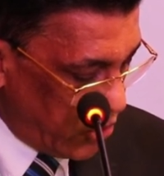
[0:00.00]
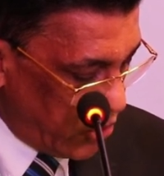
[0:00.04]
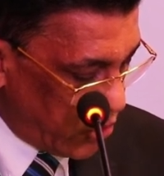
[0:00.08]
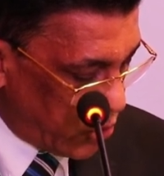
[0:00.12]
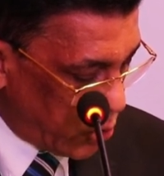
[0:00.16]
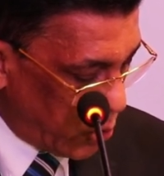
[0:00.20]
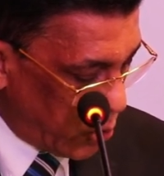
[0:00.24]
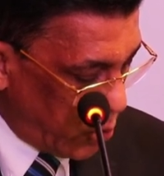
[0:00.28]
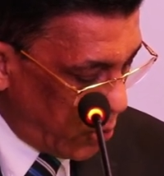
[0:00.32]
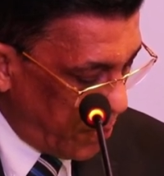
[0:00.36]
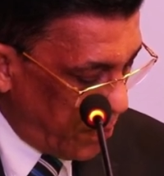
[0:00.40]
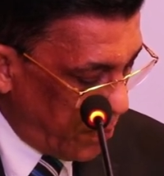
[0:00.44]

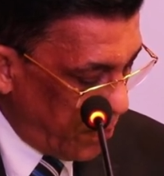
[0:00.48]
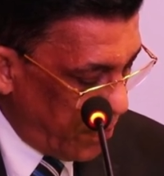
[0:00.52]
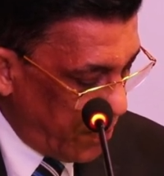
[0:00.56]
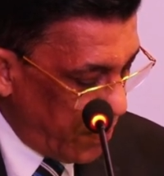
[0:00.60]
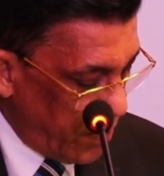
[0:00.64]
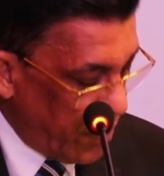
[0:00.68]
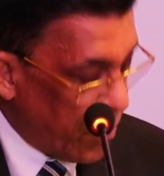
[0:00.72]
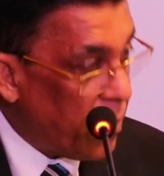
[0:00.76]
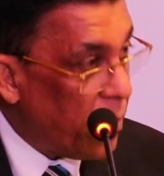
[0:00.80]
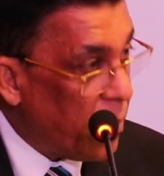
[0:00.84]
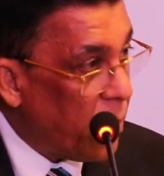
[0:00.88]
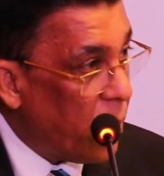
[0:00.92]
So
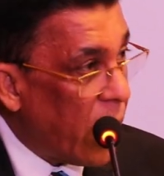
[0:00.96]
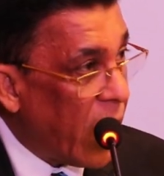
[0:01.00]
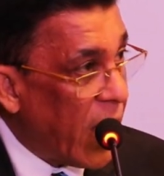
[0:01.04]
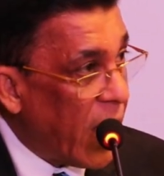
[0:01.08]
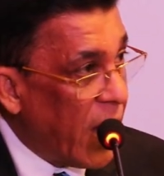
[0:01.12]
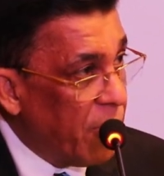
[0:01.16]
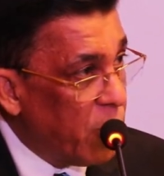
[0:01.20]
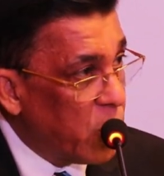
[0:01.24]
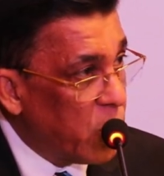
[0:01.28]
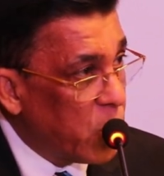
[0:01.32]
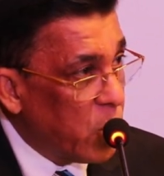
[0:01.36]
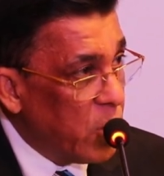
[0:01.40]

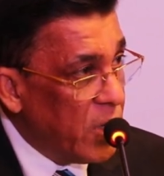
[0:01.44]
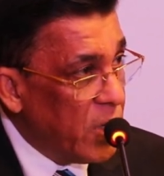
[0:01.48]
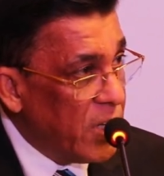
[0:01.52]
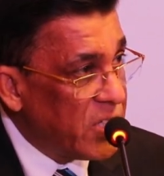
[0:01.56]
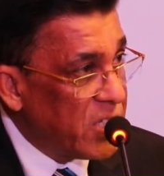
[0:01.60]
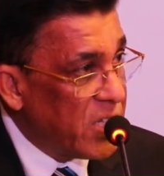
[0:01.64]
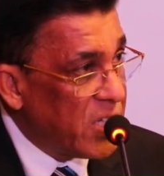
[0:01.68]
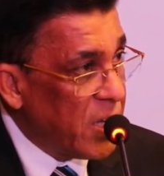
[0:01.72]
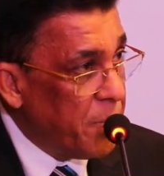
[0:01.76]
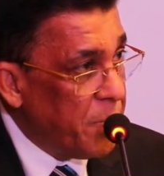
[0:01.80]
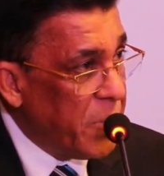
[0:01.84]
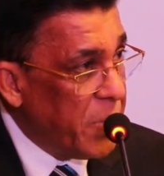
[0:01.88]
I would only
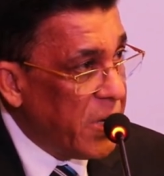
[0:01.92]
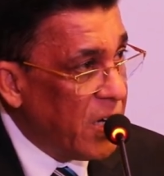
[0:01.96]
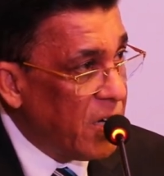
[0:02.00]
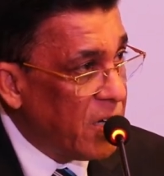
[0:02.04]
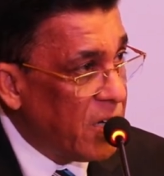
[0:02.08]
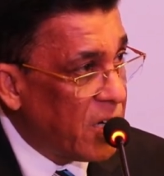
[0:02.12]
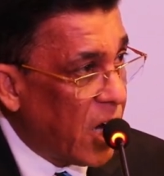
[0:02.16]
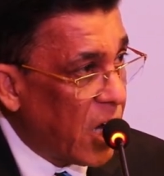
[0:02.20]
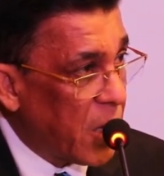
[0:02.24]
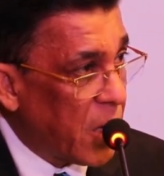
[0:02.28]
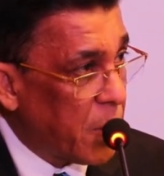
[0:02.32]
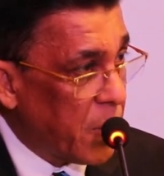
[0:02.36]
say
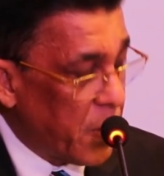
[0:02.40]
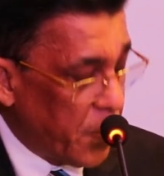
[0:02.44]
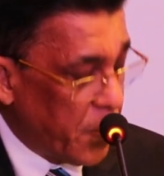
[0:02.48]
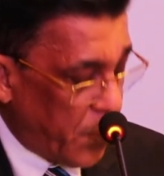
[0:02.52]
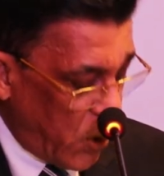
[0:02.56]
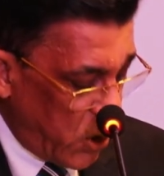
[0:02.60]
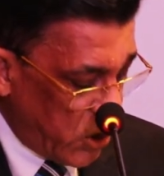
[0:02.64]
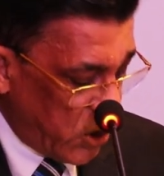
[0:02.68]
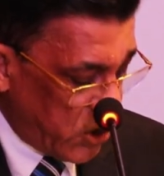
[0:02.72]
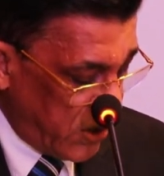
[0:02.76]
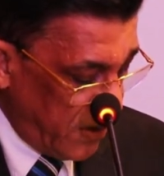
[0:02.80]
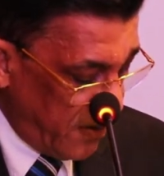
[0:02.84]
being
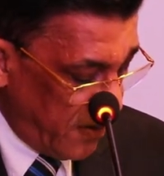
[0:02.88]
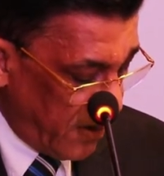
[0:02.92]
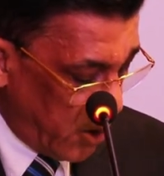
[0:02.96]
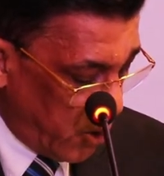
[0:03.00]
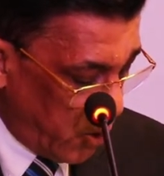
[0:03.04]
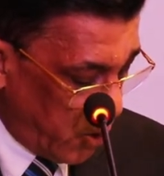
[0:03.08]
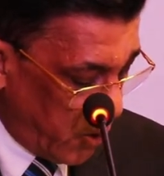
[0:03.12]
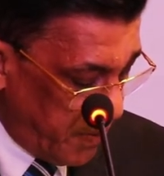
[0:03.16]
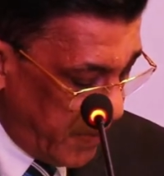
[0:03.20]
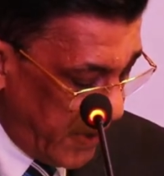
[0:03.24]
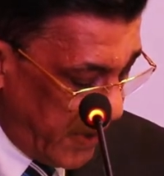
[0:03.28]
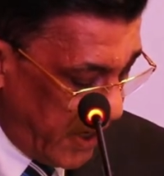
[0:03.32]
carbon positive
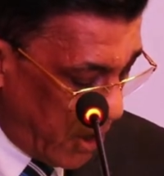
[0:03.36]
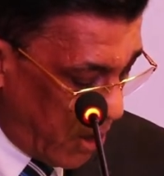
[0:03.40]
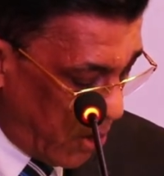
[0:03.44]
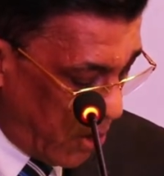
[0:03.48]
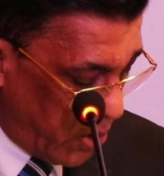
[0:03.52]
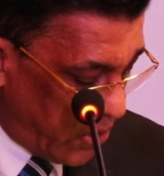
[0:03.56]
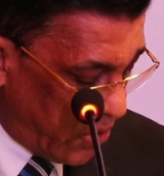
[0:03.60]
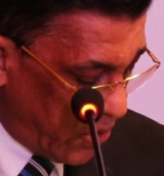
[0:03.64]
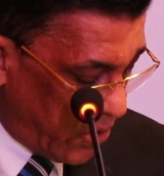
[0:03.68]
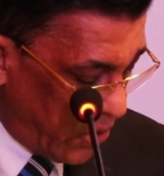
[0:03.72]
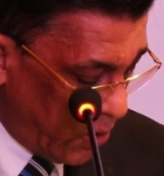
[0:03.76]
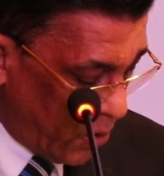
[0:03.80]
alone may
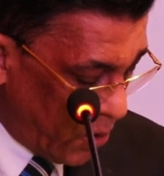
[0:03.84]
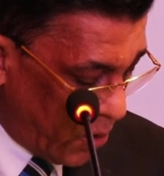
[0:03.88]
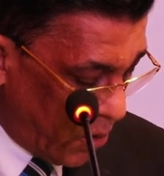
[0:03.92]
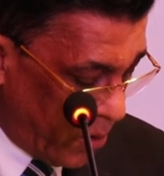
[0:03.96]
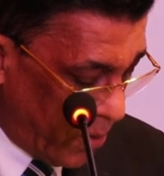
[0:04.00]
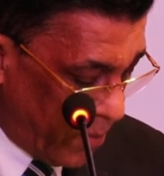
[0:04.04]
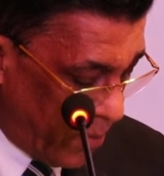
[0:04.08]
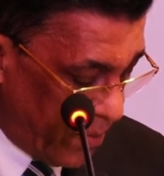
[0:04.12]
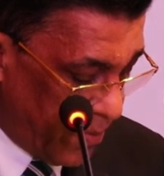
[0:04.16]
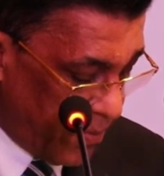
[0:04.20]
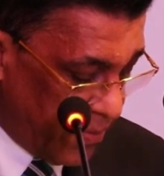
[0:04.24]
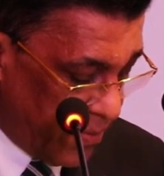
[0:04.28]
not, you
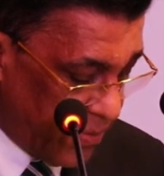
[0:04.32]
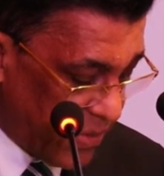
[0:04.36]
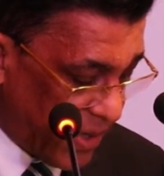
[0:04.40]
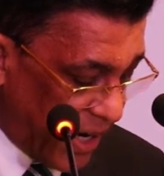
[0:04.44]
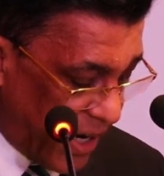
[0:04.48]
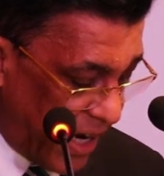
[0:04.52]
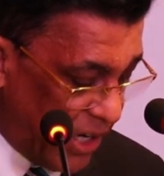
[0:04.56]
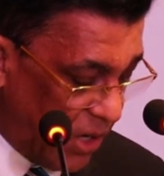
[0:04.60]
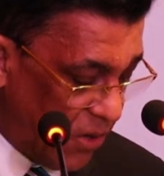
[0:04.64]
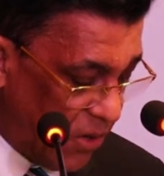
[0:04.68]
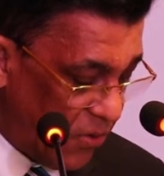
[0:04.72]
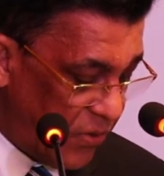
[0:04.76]
know,
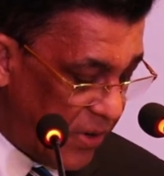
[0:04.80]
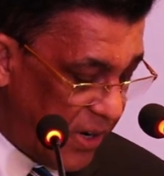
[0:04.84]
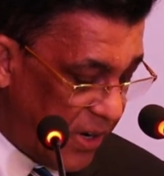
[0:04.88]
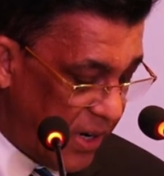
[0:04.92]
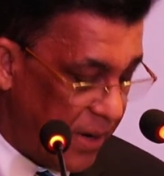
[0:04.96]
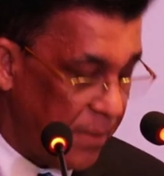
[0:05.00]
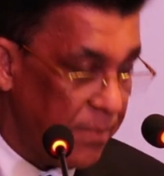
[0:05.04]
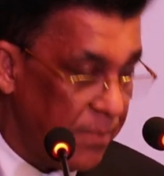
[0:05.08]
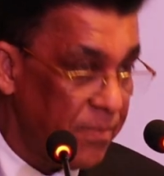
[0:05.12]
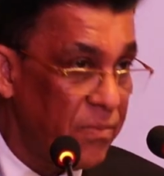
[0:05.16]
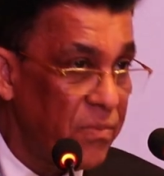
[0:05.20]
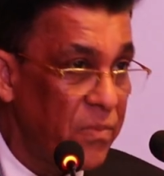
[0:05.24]
kind of
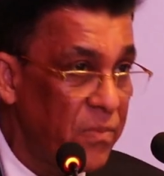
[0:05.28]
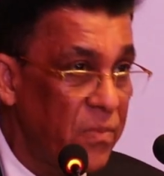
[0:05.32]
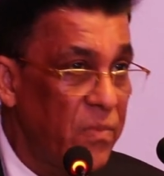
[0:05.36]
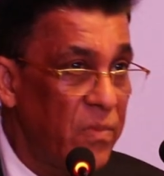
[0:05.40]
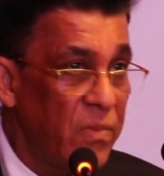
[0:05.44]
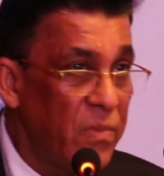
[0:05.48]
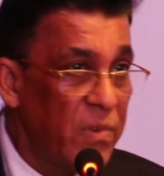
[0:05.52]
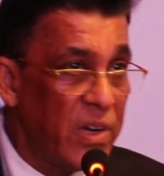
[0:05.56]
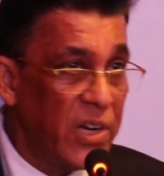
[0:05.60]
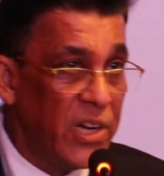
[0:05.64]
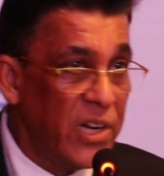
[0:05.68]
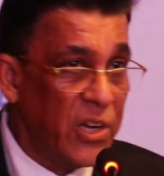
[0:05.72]

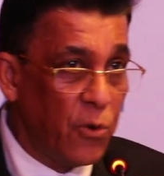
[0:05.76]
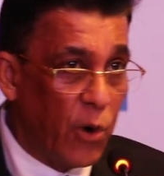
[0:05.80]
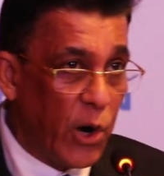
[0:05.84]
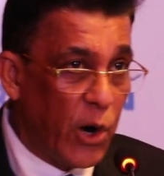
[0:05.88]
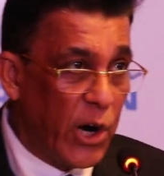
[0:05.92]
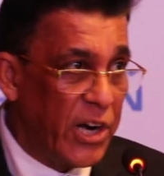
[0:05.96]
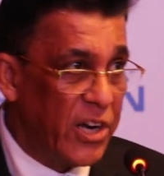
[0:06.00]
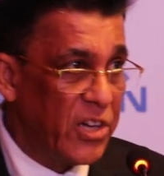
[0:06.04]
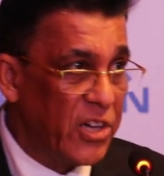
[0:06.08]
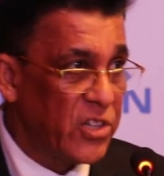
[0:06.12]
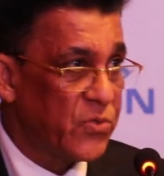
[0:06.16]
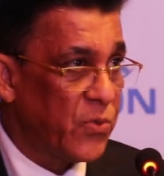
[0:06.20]
a
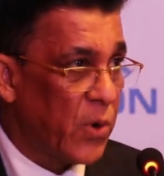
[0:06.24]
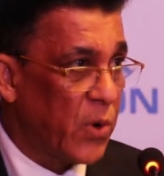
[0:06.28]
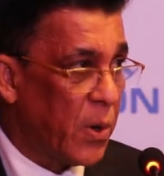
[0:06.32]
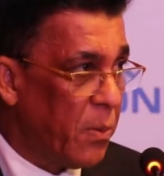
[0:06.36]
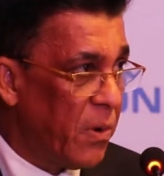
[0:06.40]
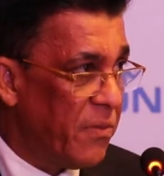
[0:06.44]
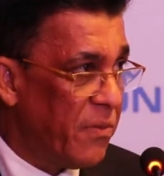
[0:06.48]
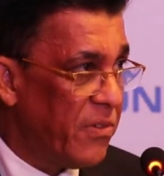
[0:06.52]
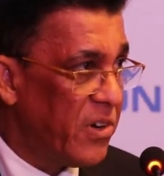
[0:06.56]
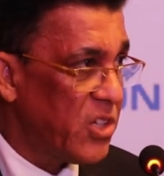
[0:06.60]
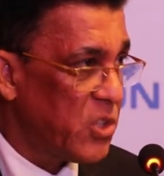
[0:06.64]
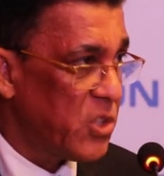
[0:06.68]
divide us
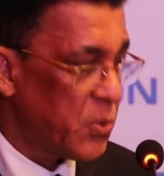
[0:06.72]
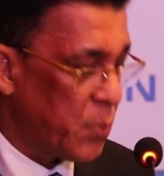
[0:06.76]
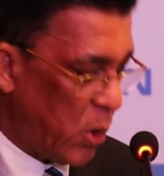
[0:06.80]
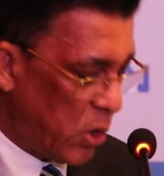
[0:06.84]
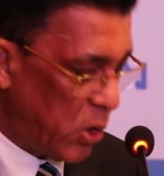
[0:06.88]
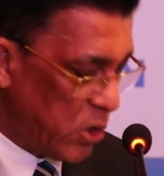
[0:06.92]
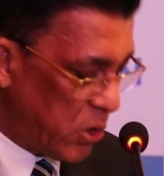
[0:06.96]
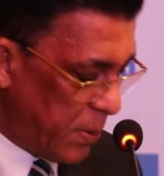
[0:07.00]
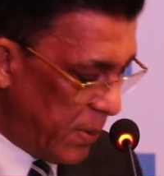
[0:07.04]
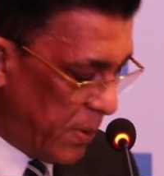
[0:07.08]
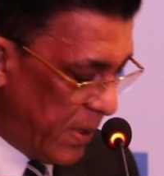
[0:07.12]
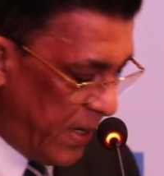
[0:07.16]
from our
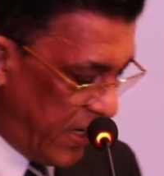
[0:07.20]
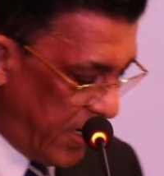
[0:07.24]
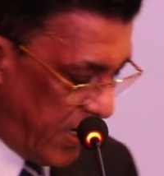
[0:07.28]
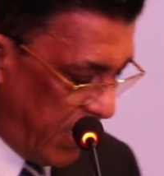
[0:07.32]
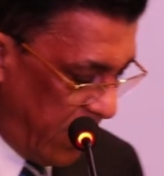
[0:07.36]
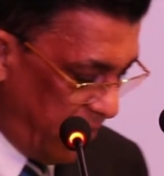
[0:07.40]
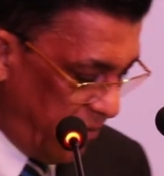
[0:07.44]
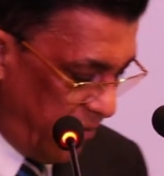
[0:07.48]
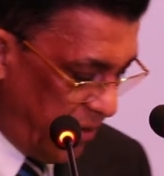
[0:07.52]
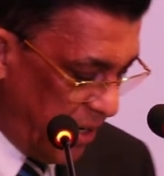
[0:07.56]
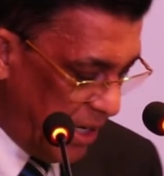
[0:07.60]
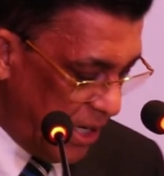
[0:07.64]

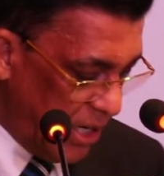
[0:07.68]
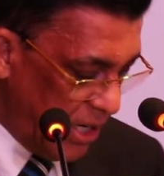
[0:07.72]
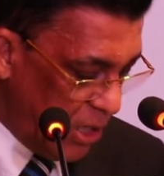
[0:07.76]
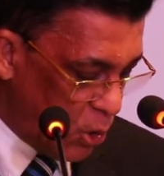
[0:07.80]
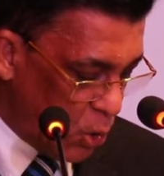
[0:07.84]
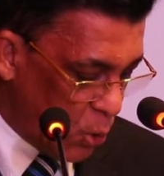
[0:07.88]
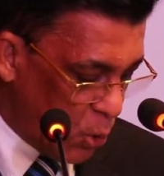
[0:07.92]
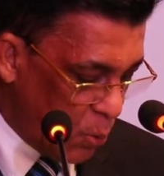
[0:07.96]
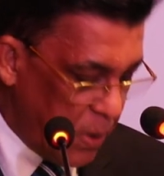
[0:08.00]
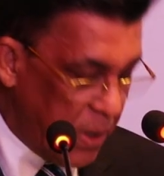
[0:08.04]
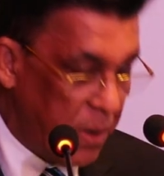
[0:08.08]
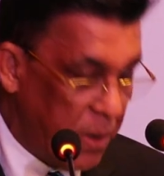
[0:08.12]
responsibility. We
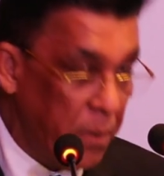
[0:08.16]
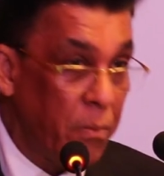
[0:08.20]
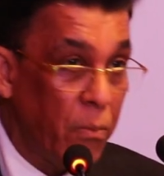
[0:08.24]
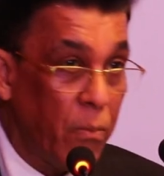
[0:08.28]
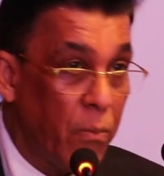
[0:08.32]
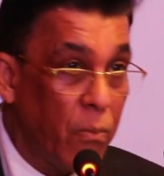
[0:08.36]
need to be